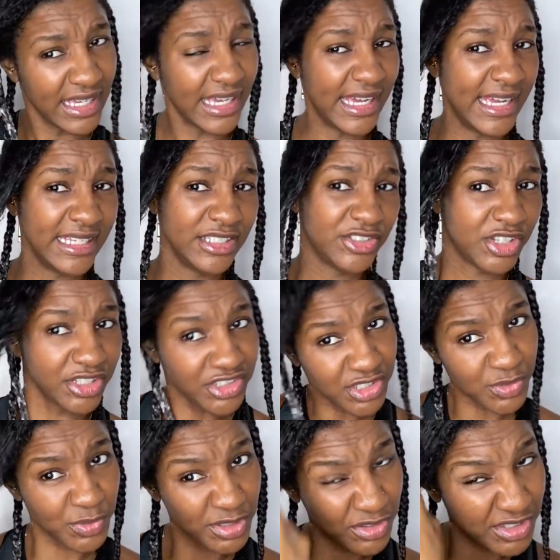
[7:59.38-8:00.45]
And you don't
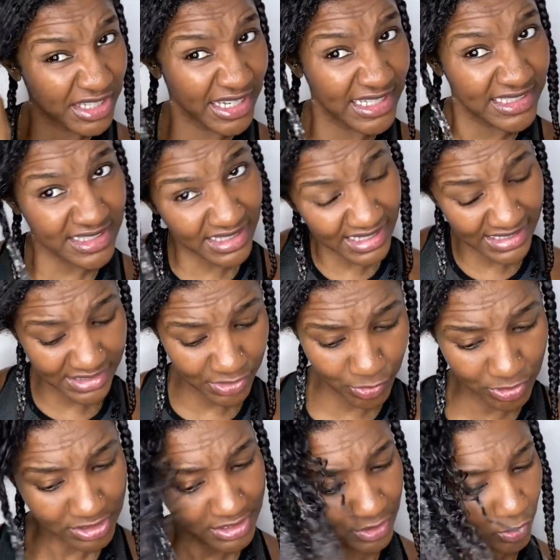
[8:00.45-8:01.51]
just want it on your ends, guys, you
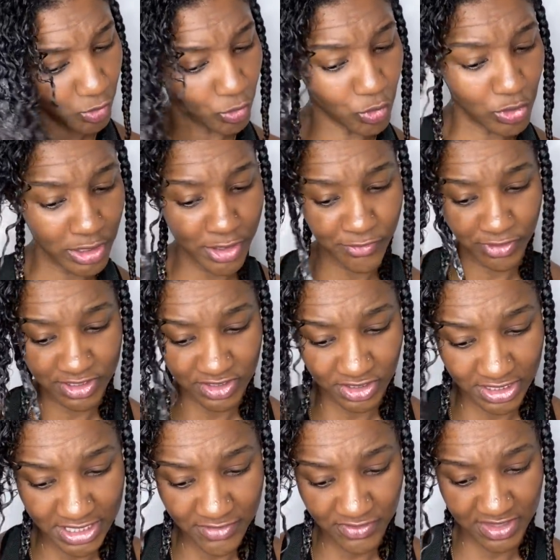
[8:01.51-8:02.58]
want it all over, so
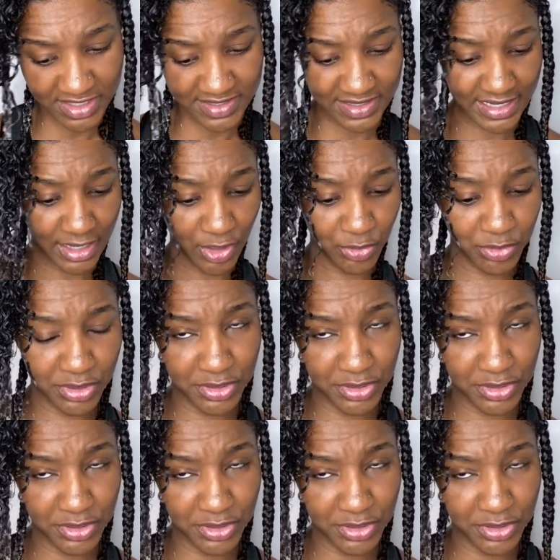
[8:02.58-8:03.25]
even the scalp.